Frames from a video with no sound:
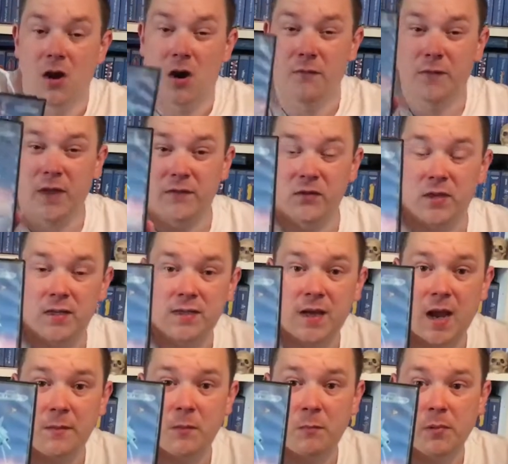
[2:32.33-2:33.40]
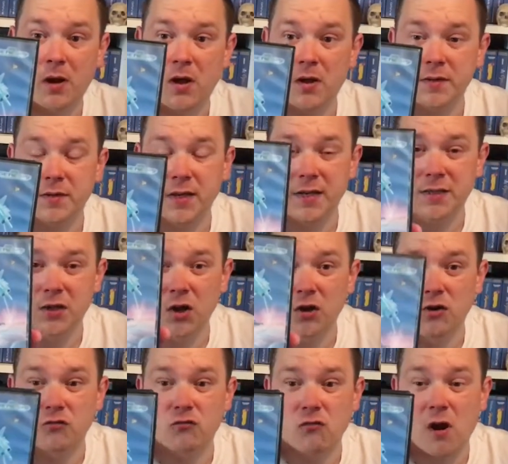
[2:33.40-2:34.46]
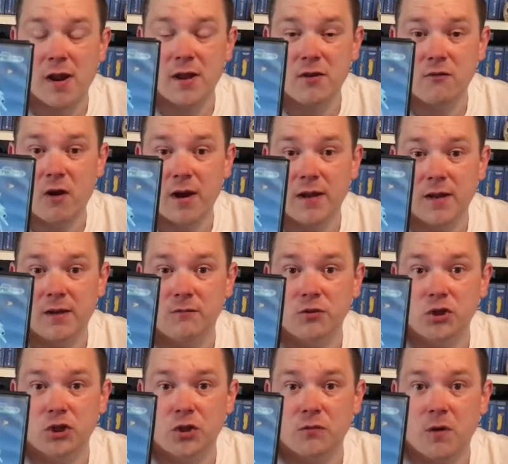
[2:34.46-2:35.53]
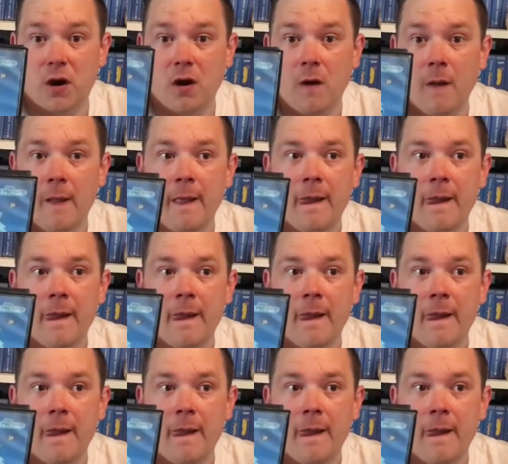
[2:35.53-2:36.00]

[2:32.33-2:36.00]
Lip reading: I've given this game a blast. It's a great little shooter